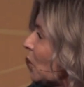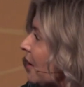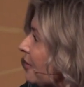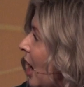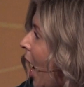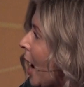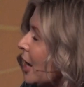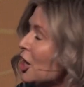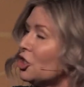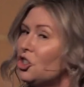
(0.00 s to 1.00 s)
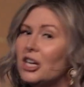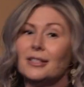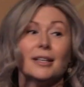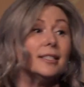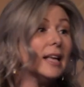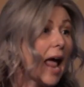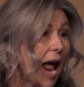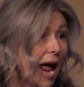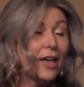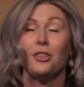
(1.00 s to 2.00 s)
story of God, Jesus,
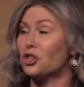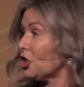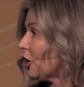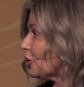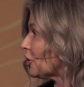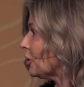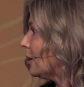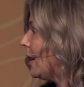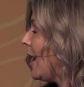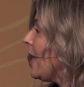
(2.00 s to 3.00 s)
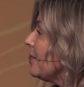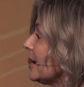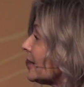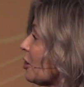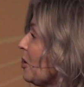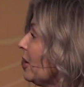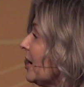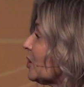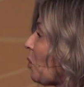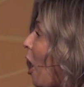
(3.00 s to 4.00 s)
and the church. These
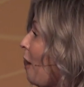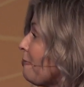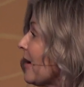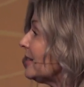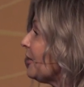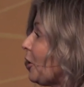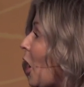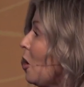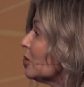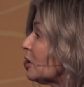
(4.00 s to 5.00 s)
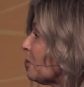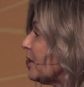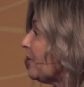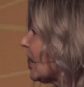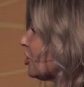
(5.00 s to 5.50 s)
communities were all facing their own specific